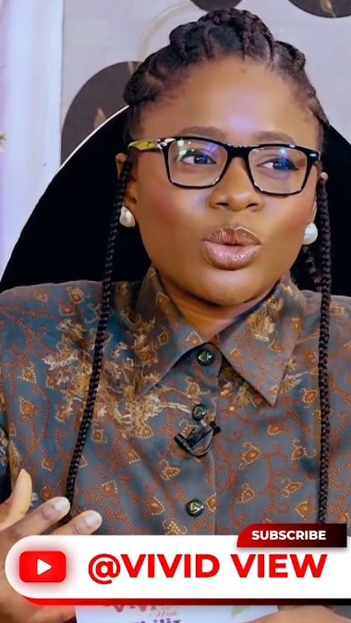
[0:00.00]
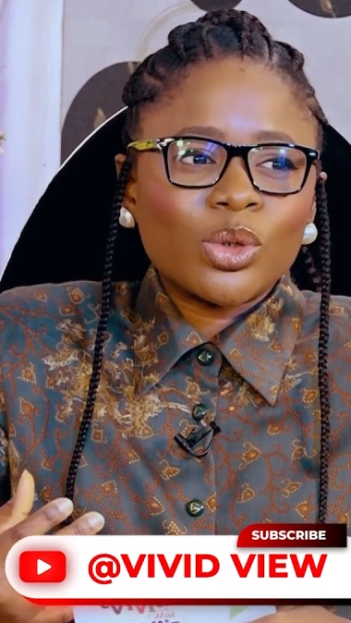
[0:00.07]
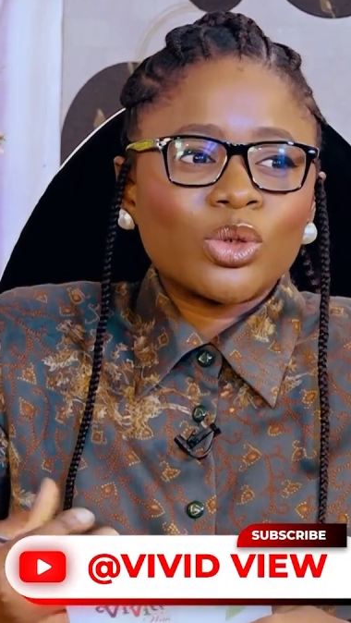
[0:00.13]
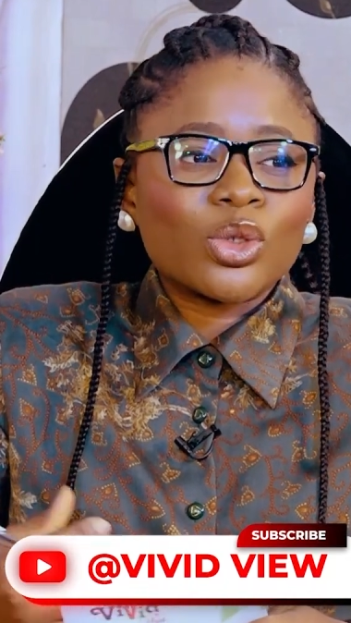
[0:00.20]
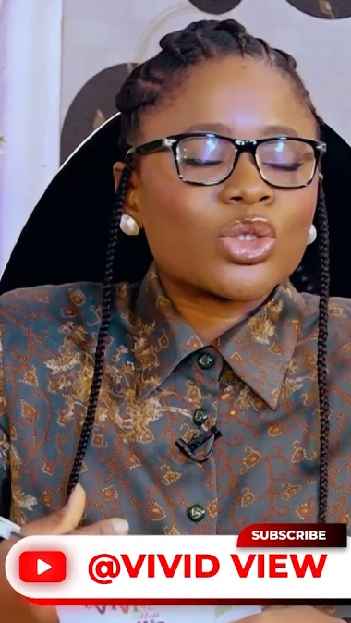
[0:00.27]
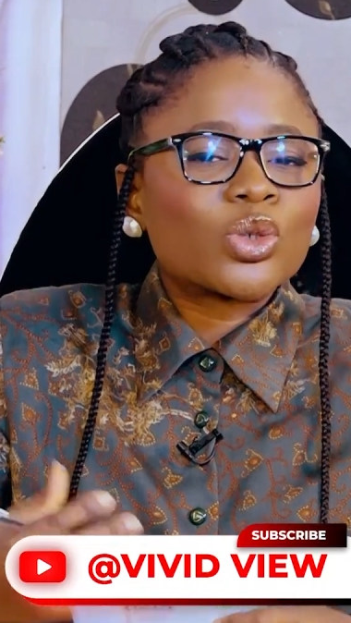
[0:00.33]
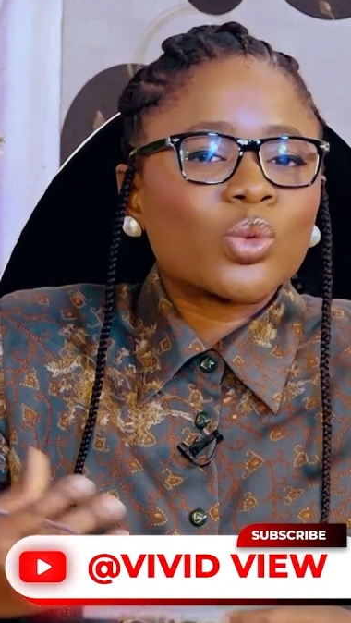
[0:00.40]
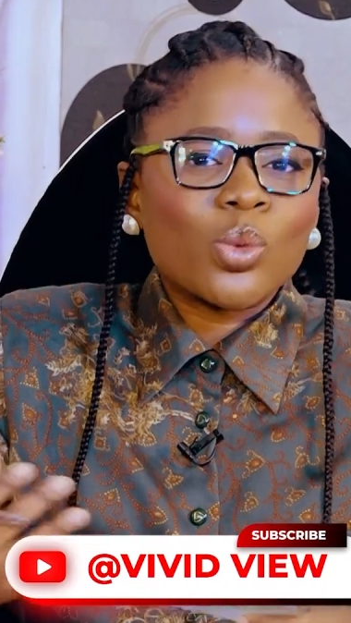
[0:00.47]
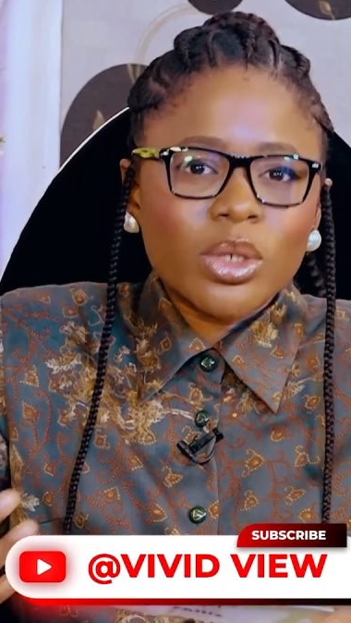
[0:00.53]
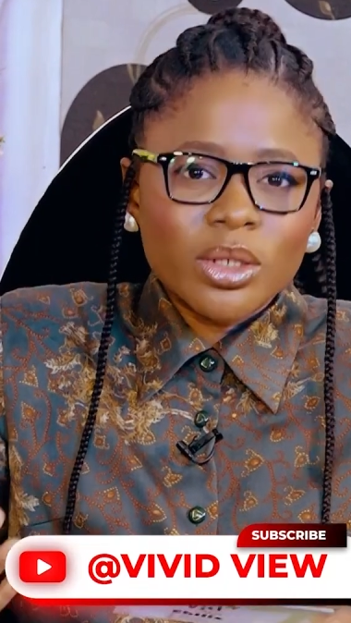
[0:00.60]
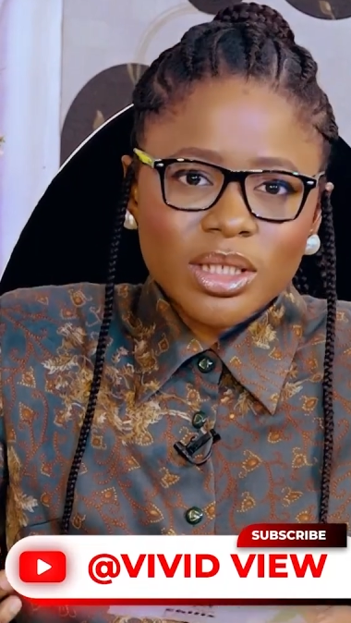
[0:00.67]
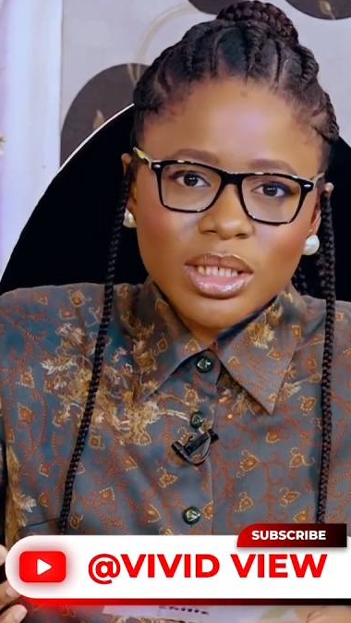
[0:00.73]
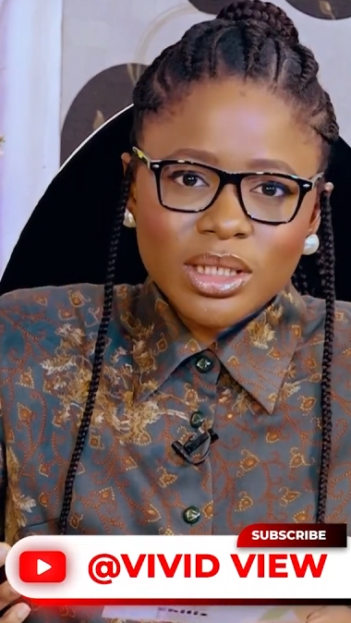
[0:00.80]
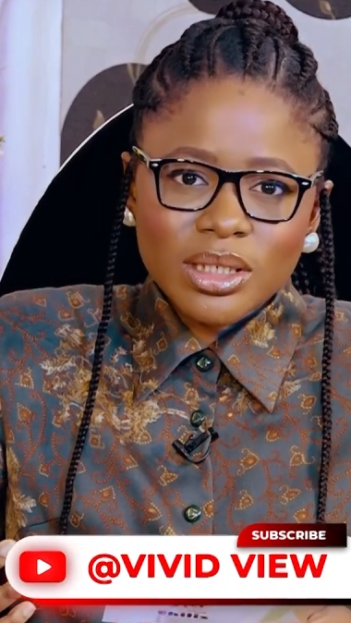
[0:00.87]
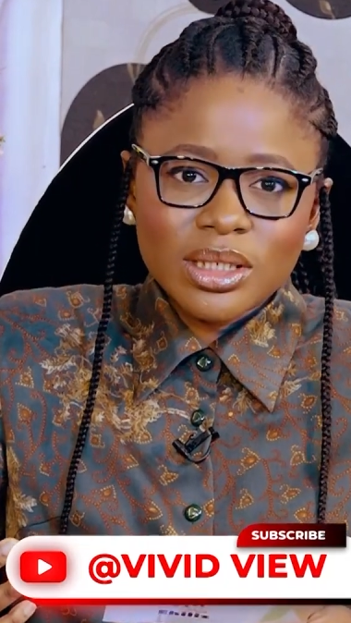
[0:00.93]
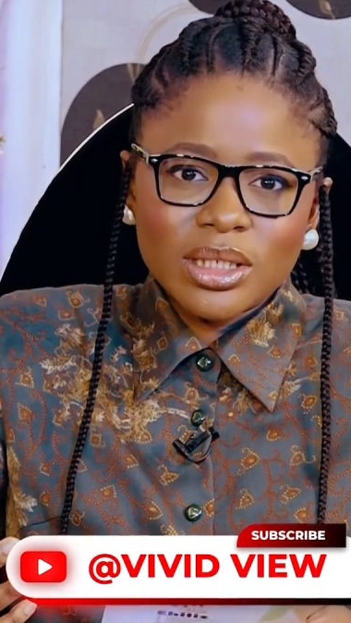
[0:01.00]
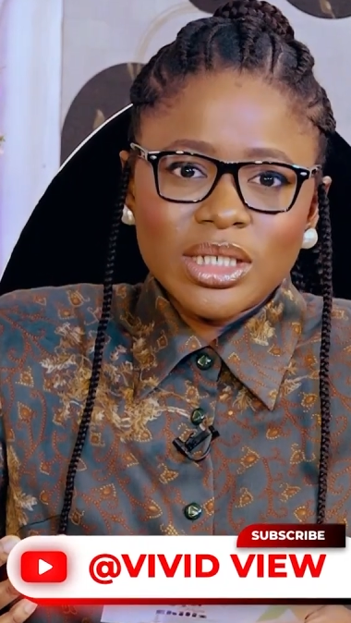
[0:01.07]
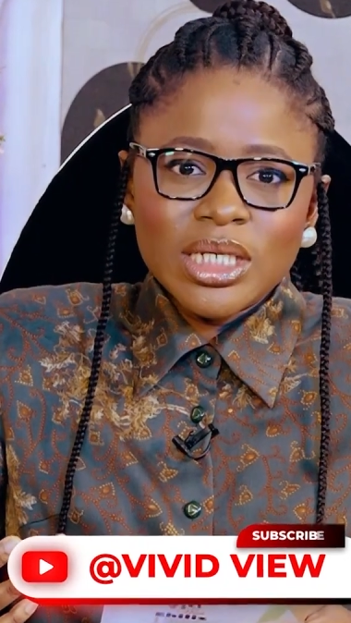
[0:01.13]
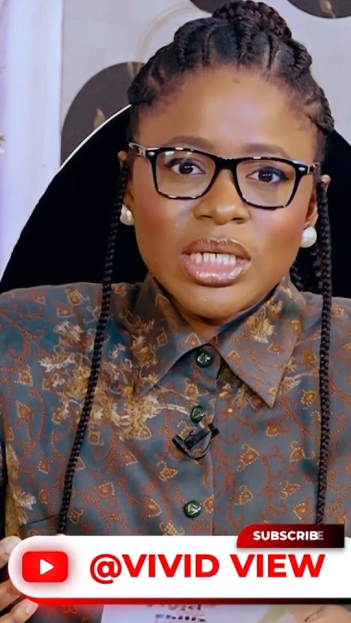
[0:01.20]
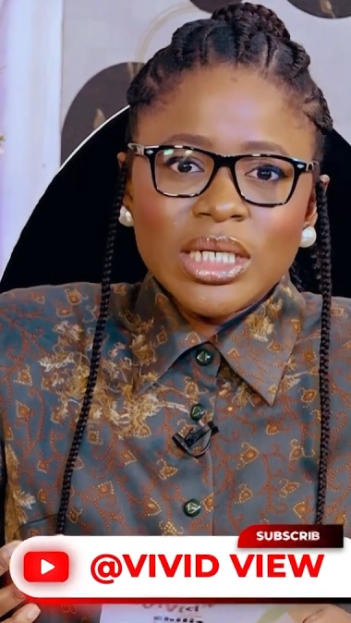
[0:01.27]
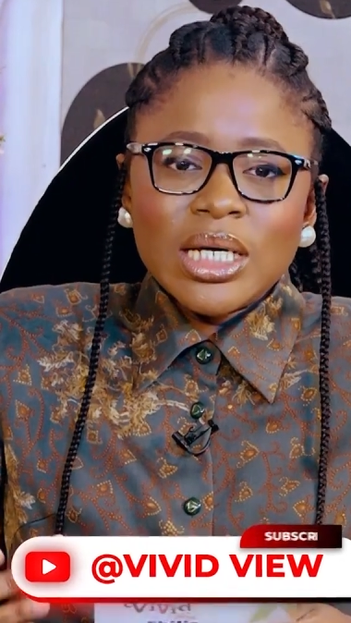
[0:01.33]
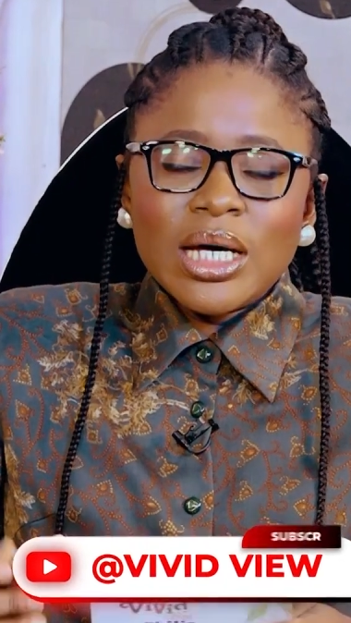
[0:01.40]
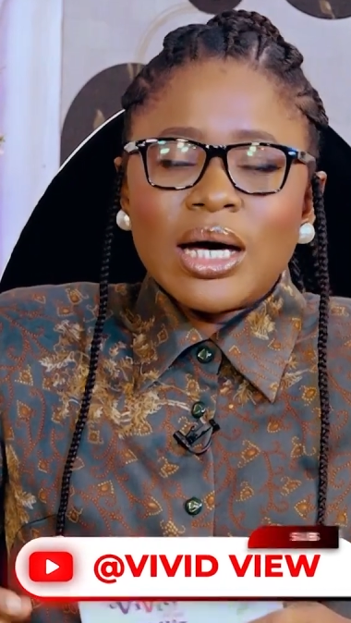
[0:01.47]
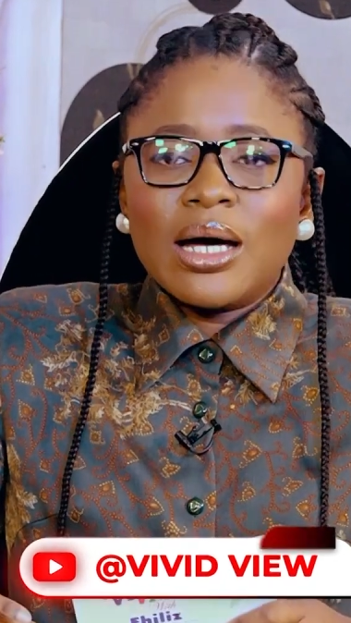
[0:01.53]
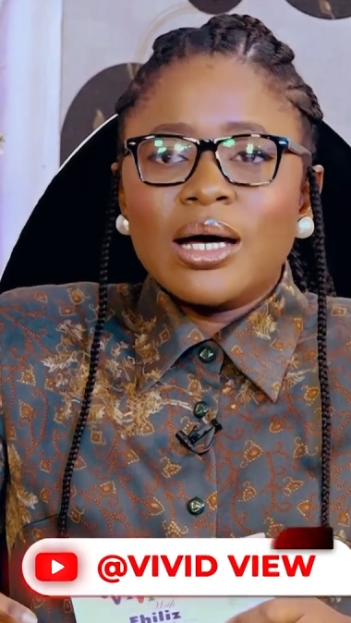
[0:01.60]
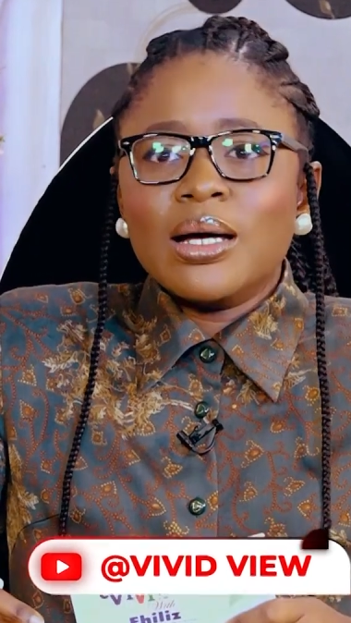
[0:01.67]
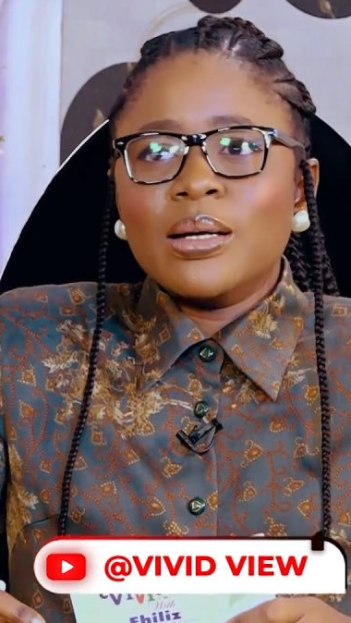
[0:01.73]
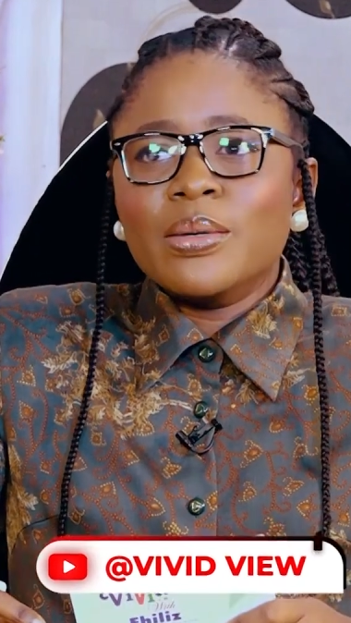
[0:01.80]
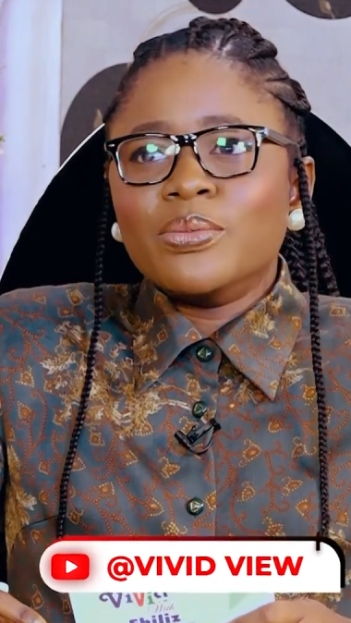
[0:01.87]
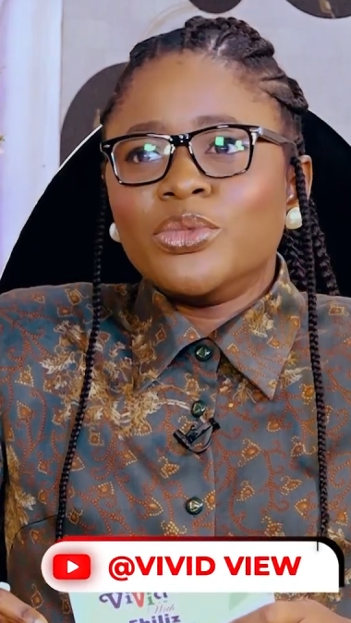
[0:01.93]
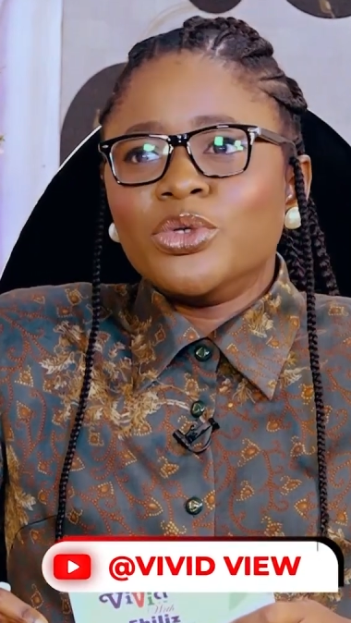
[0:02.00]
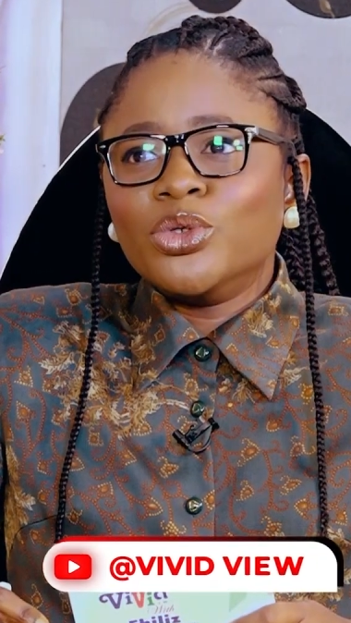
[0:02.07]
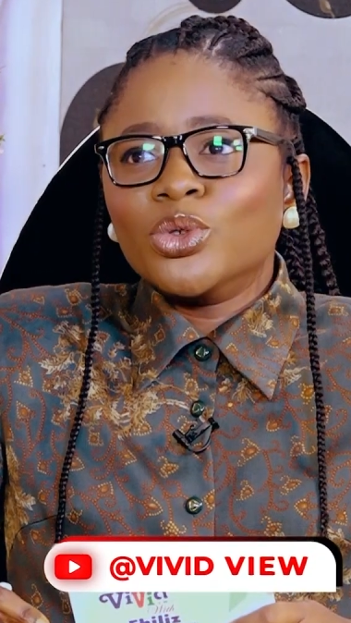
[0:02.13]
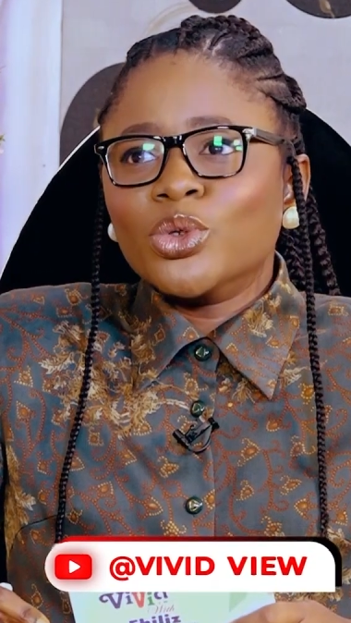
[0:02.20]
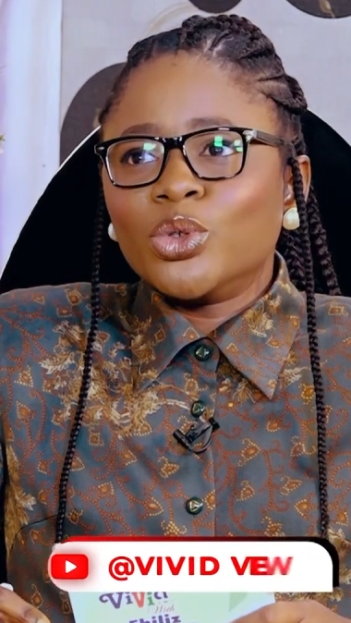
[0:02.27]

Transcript: you're not worthy. Um, you